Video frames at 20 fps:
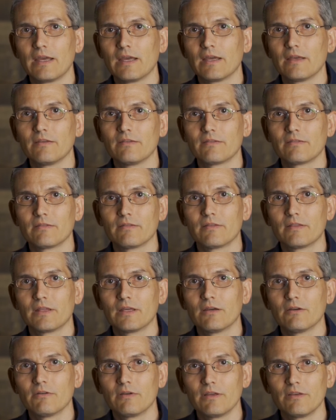as
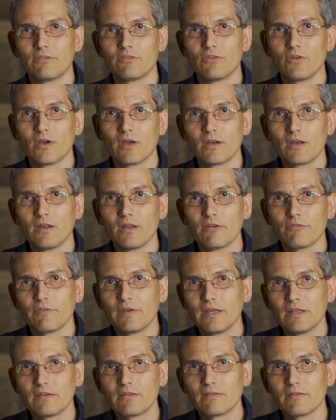there is not enough
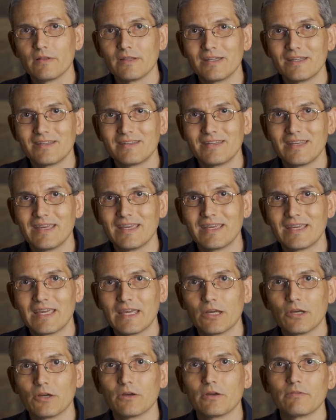insulin to take
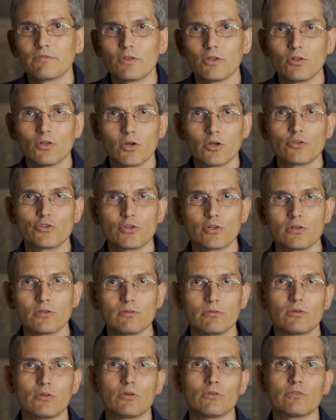care of the larger
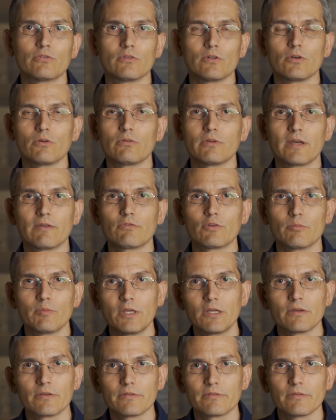glucose load after
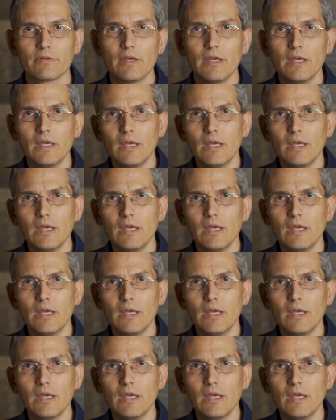meals.